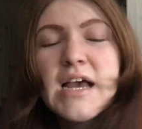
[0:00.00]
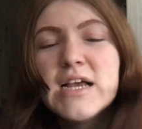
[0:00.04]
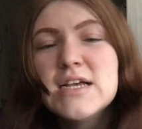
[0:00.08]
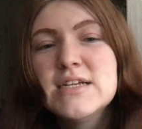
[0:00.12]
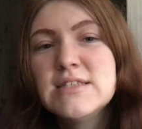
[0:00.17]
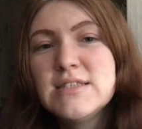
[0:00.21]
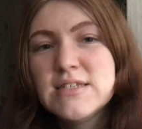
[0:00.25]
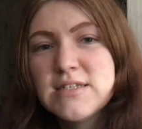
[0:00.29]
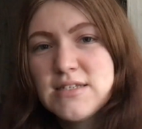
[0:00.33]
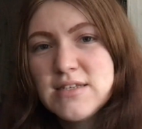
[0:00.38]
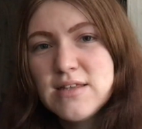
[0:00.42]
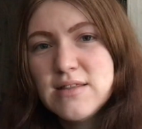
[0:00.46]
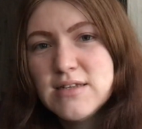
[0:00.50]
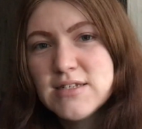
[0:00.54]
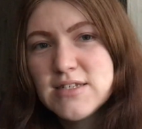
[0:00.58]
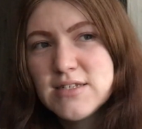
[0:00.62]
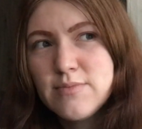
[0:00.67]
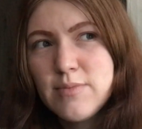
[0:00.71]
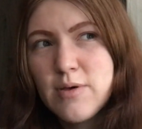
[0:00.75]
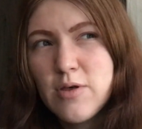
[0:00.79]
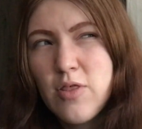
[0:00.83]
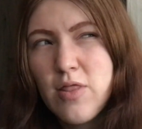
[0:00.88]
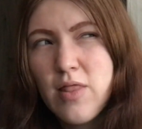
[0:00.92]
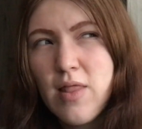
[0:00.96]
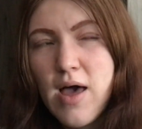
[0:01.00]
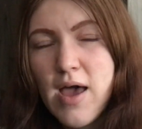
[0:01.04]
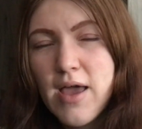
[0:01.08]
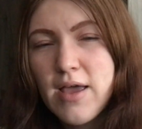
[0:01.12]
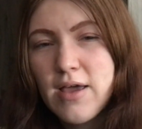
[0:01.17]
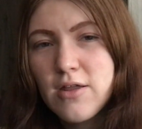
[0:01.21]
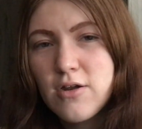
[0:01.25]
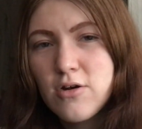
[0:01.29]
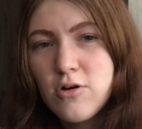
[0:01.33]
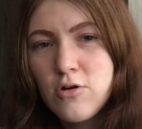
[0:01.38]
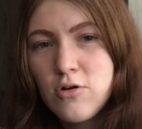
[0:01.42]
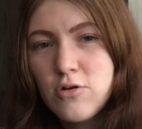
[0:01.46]
Is this Elizabeth lying
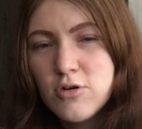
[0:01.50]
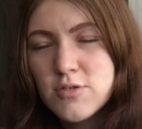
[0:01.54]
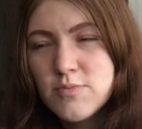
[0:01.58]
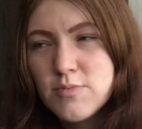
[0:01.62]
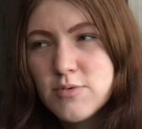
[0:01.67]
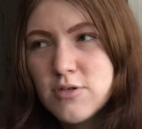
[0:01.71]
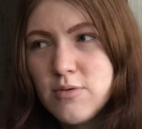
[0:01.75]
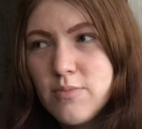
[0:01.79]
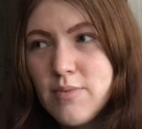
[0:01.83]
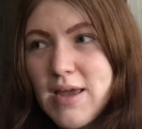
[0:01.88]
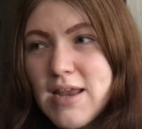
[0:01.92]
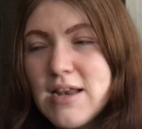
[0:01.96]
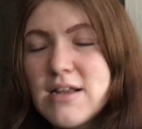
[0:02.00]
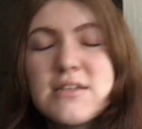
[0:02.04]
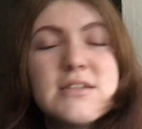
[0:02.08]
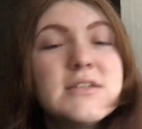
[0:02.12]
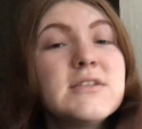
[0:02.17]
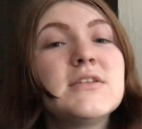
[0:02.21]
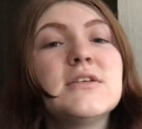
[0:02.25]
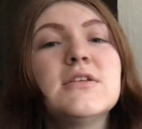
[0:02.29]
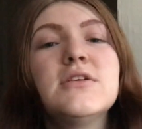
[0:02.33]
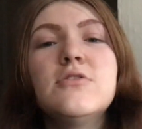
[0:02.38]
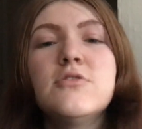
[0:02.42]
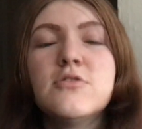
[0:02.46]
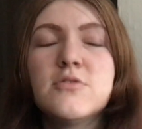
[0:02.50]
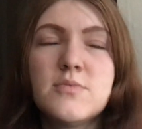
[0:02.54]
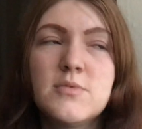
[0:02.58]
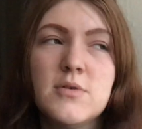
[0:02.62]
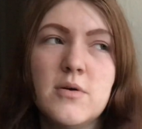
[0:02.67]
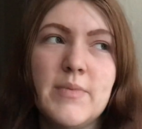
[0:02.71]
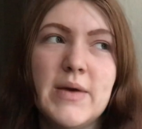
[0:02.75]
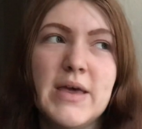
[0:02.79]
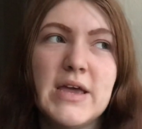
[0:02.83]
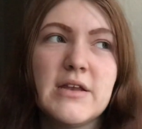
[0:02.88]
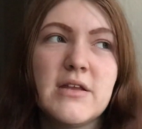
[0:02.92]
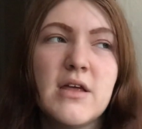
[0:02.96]
in her hospital bed? Because it's in a hospital
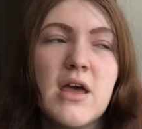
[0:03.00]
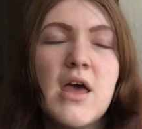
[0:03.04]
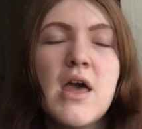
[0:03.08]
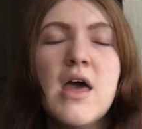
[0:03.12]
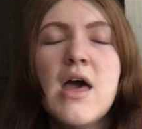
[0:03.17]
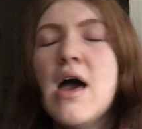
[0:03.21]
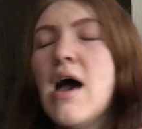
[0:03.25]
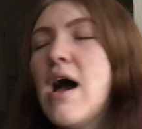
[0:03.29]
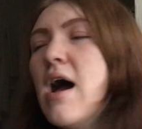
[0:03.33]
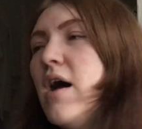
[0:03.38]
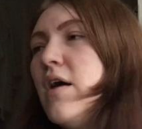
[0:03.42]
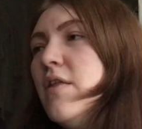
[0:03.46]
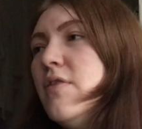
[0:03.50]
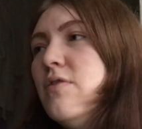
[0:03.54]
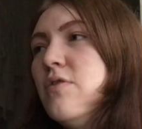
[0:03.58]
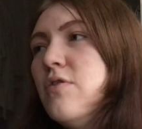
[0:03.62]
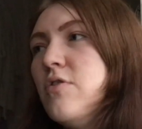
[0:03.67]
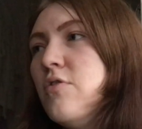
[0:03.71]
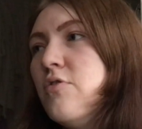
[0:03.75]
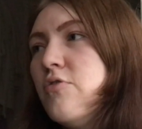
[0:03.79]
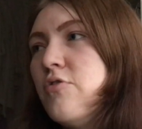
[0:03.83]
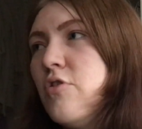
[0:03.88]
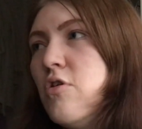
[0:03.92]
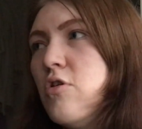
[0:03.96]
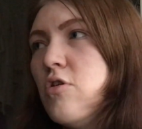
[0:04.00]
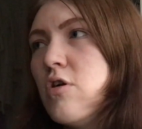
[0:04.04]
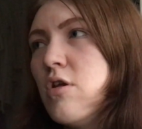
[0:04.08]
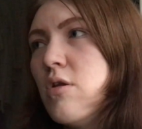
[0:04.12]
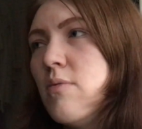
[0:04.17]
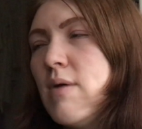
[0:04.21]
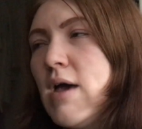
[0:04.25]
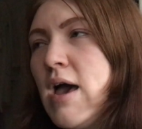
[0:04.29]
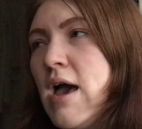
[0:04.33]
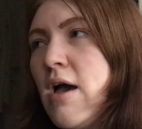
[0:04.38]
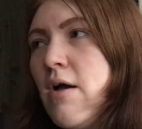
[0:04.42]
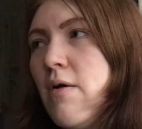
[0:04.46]
bed, and they're talking
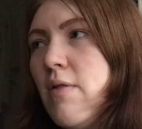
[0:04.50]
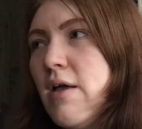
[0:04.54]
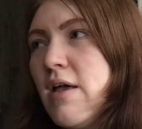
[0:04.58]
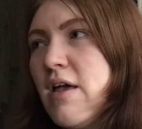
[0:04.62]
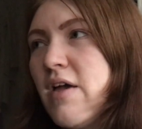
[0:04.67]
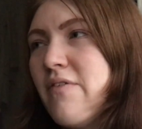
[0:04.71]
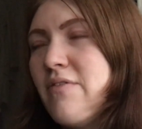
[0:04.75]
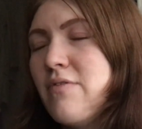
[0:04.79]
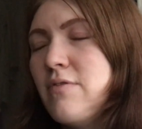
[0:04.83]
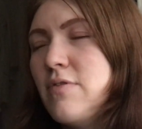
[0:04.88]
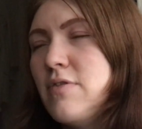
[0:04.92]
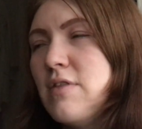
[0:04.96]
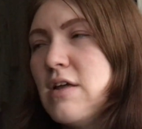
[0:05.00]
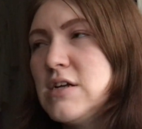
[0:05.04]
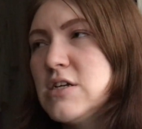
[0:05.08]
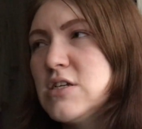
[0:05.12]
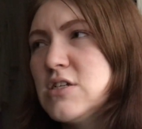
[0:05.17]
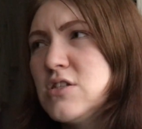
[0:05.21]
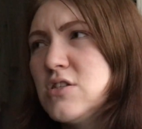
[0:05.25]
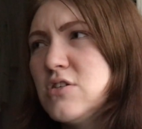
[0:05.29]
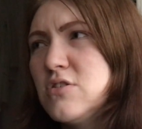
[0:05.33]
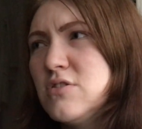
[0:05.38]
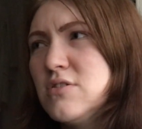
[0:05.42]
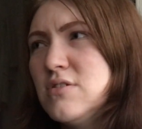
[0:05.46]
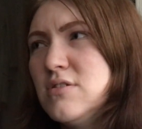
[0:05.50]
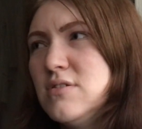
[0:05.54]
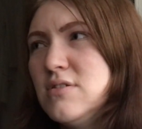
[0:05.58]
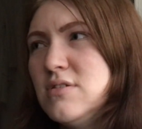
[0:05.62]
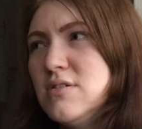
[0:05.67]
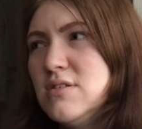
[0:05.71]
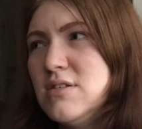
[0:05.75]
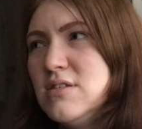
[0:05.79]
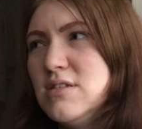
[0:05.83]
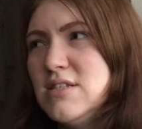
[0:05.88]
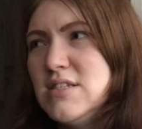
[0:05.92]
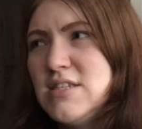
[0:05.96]
about how, like, everyone thinks they're
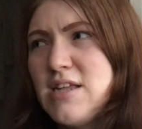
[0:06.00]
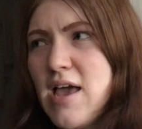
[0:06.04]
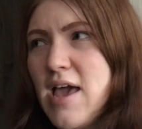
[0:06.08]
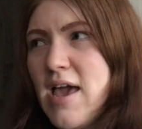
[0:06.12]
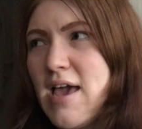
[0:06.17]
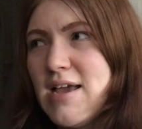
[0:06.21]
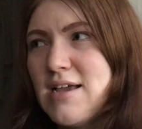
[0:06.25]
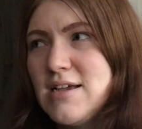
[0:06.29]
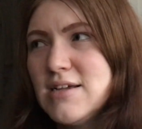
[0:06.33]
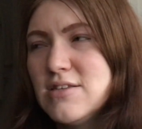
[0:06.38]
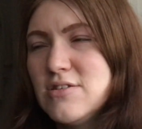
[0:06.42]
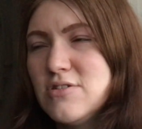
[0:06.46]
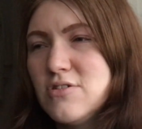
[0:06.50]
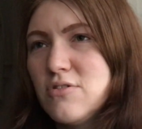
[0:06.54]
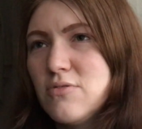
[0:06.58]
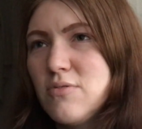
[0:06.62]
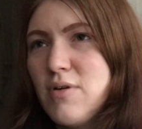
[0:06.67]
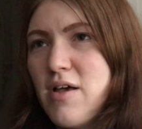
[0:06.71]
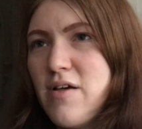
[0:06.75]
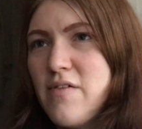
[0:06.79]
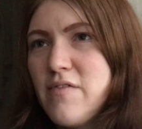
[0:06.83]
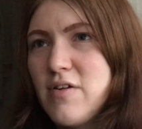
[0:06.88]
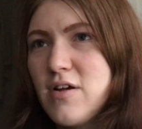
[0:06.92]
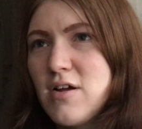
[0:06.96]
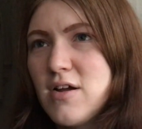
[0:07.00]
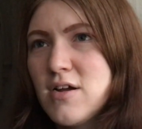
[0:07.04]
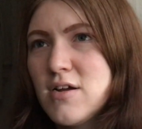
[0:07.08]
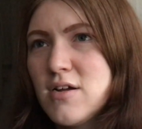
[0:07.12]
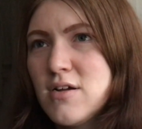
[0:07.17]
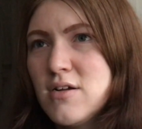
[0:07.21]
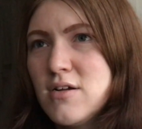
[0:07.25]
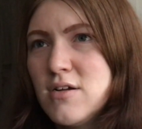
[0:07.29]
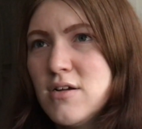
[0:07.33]
dead or whatever,